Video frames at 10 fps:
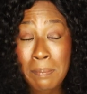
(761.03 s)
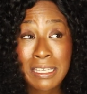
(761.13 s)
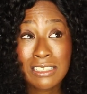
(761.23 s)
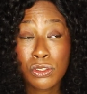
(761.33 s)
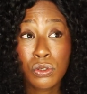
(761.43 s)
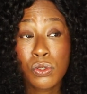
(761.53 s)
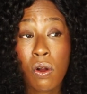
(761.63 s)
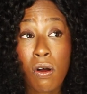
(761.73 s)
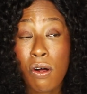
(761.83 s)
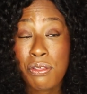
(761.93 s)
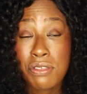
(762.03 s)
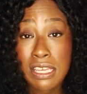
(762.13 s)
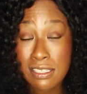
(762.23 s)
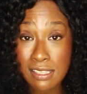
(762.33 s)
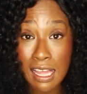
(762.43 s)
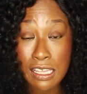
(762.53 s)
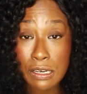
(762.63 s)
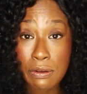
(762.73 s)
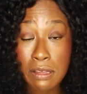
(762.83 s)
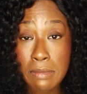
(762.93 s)
because those are all things that, you
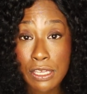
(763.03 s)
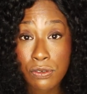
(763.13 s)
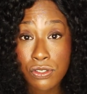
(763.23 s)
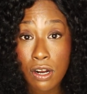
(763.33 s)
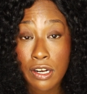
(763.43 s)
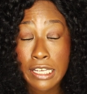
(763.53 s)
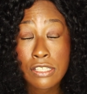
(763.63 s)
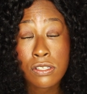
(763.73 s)
know, can make you a target.